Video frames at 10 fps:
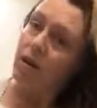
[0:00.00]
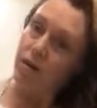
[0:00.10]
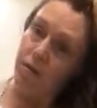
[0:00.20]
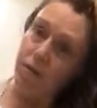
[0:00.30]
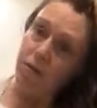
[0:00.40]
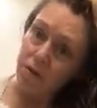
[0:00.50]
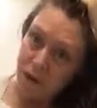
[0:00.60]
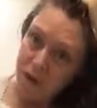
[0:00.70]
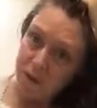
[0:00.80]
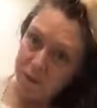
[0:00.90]
You know your
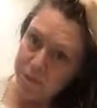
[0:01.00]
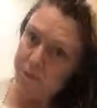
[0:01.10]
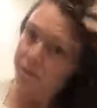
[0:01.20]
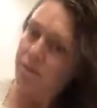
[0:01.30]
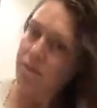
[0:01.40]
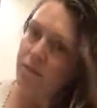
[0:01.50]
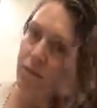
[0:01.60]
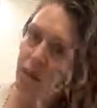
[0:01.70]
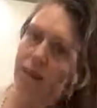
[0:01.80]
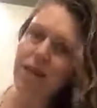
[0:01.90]
hair.
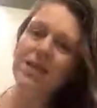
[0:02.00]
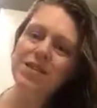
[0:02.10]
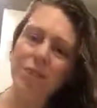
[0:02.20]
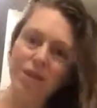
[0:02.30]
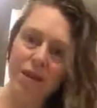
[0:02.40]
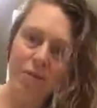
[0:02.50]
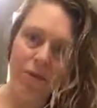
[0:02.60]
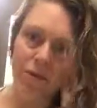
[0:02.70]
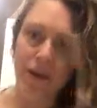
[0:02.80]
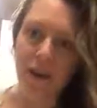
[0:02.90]
That is one thing
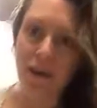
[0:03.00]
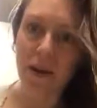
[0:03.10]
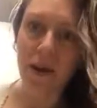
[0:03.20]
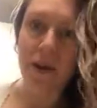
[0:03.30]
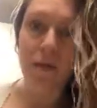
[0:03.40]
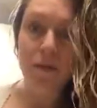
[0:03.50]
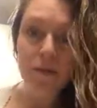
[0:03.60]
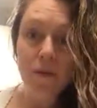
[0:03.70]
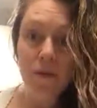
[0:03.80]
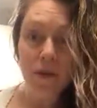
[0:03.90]
about curly hair. You
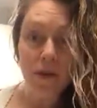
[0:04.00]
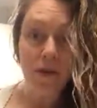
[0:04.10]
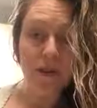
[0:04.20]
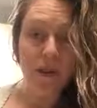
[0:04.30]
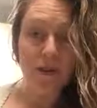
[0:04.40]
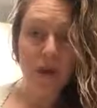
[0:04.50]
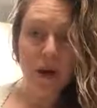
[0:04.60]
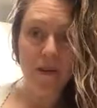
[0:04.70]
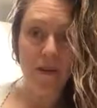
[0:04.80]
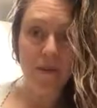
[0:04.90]
know your curly hair
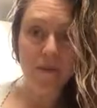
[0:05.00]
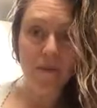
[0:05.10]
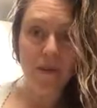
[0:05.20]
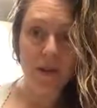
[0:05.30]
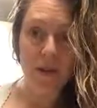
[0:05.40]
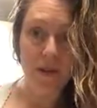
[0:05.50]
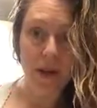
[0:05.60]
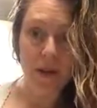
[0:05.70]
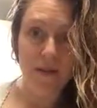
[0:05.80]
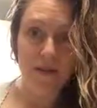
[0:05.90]
pattern more than
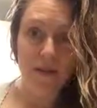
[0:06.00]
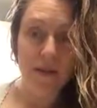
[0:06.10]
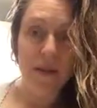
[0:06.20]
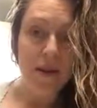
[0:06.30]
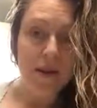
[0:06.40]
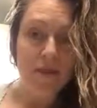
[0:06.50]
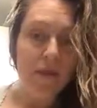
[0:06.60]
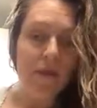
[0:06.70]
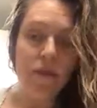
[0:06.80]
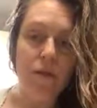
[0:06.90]
anybody else.
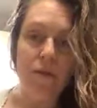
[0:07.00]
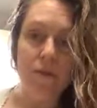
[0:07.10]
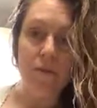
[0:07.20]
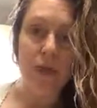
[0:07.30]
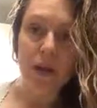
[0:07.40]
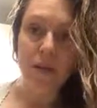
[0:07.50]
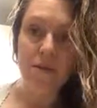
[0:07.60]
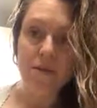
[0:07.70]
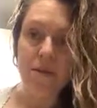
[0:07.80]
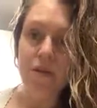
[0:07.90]
Even if you go to somebody
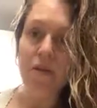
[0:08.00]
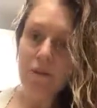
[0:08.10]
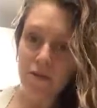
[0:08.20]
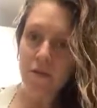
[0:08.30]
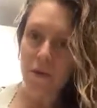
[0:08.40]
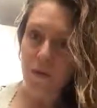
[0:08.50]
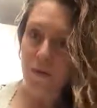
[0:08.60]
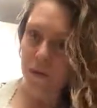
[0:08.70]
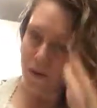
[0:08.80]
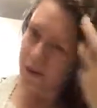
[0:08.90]
else, you do know
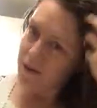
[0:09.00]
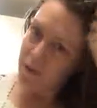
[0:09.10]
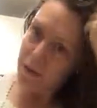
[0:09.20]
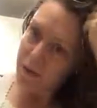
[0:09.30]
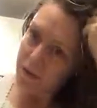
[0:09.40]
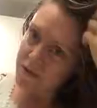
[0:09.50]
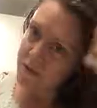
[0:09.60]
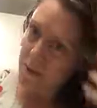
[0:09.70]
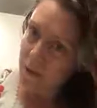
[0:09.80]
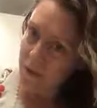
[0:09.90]
it more than other people because
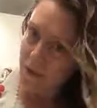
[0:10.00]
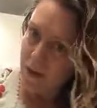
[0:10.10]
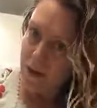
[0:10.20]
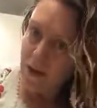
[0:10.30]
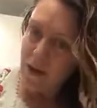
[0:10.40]
you work with it.